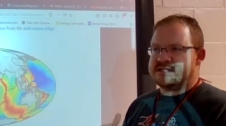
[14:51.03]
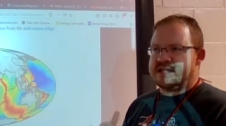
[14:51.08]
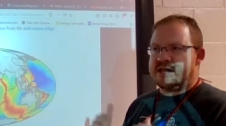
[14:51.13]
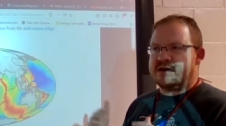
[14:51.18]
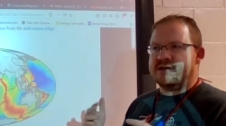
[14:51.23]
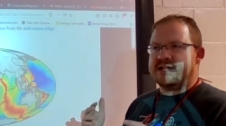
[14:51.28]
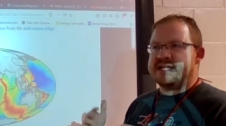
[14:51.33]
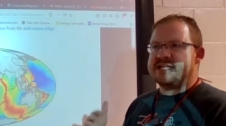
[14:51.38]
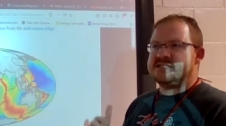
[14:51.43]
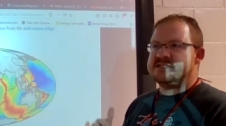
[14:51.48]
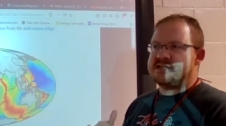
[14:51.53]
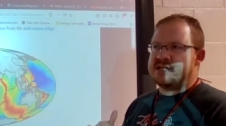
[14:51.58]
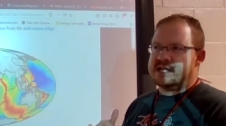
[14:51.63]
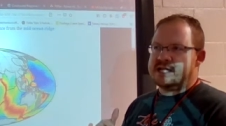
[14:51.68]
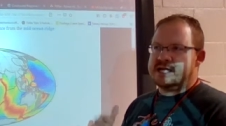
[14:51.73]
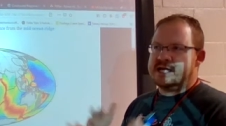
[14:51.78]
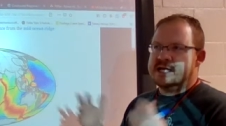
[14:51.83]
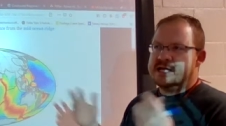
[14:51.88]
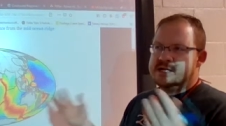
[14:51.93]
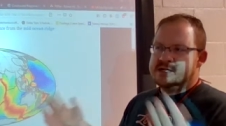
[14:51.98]
that are
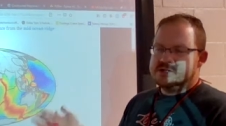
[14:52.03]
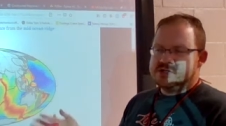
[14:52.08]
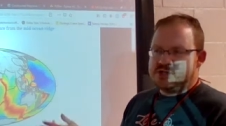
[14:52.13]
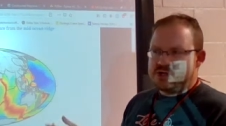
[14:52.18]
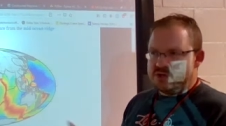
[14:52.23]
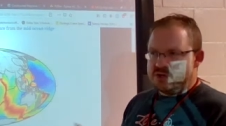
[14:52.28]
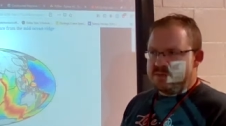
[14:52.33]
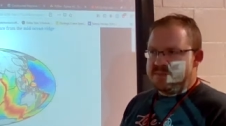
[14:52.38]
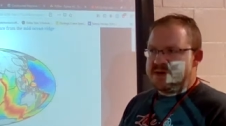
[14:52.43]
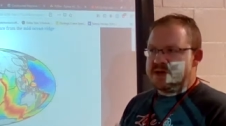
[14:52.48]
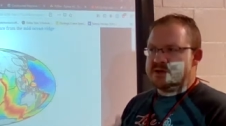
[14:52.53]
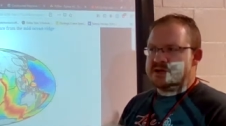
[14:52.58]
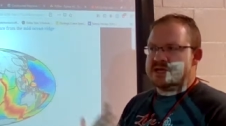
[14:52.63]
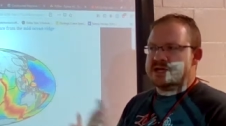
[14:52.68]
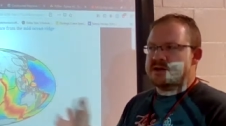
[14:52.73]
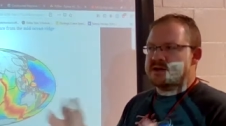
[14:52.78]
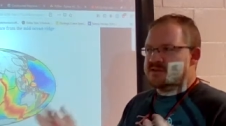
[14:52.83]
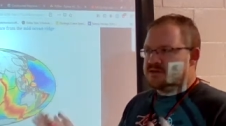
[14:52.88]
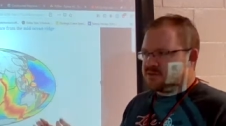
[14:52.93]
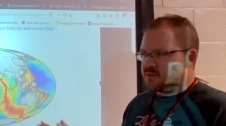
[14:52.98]
easily 2
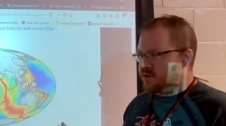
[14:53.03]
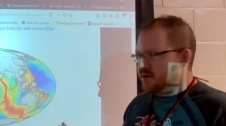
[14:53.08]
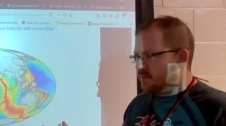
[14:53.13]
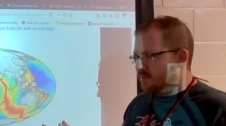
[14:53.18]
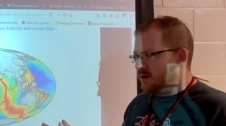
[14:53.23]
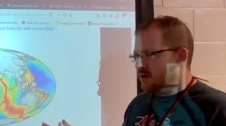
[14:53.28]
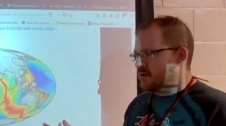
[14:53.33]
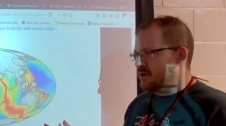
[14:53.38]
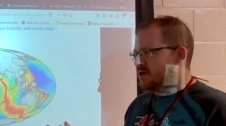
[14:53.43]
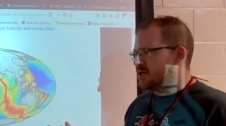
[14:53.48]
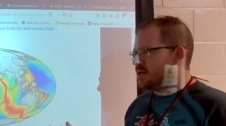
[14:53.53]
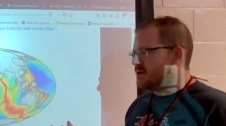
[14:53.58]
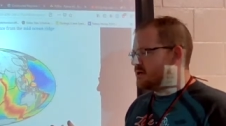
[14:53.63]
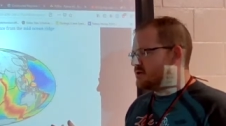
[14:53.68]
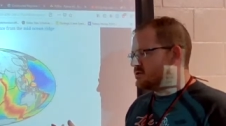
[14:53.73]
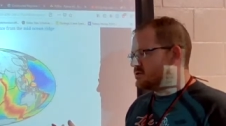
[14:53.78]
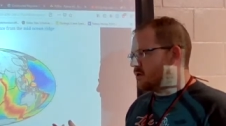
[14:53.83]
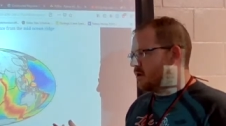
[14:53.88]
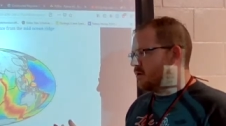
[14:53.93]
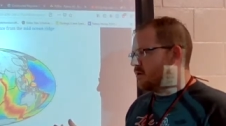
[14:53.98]
billion, 3 billion
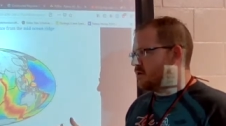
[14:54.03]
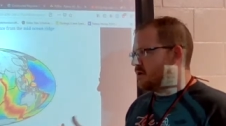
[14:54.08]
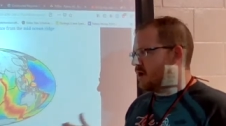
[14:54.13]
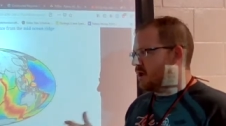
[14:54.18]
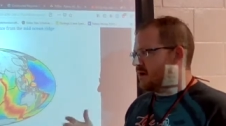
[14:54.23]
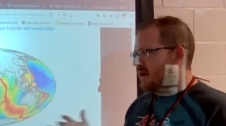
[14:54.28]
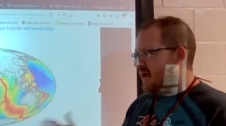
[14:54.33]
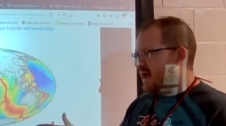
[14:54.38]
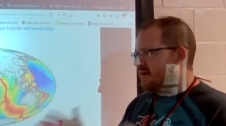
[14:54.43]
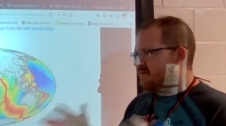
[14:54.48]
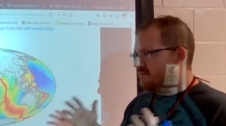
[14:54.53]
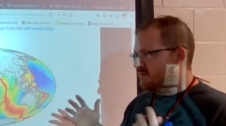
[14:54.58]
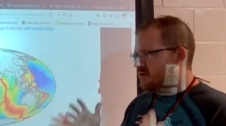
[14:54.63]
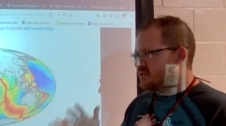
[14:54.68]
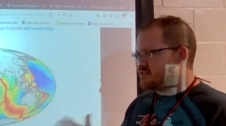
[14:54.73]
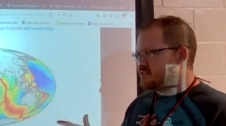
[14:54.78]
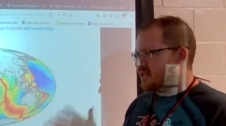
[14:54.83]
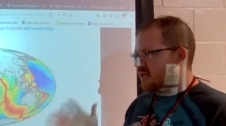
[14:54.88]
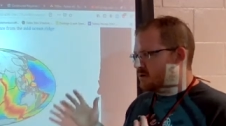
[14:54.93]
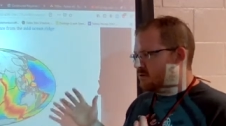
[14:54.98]
years old on every
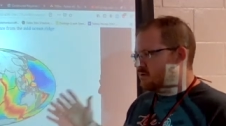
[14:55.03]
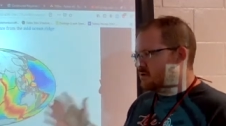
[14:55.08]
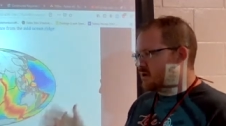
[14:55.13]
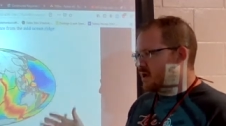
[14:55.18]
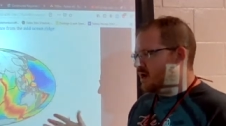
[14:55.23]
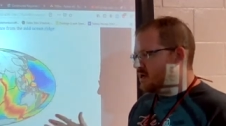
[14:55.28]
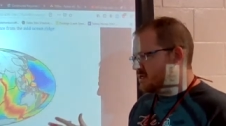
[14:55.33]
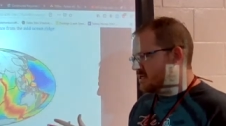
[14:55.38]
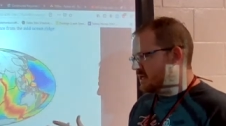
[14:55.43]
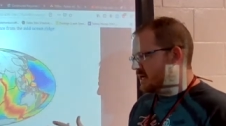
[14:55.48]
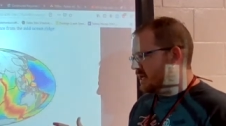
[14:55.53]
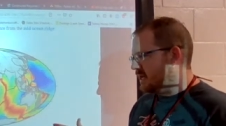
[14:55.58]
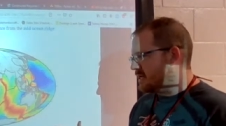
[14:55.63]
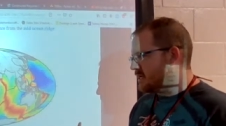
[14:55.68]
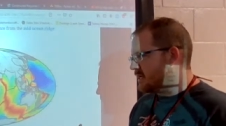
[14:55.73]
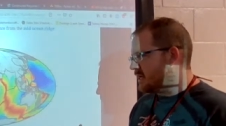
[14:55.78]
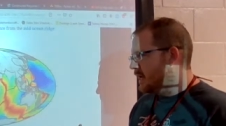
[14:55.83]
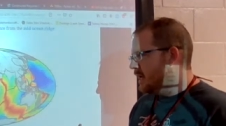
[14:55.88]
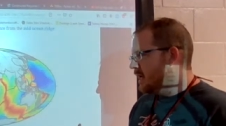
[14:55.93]
single continent.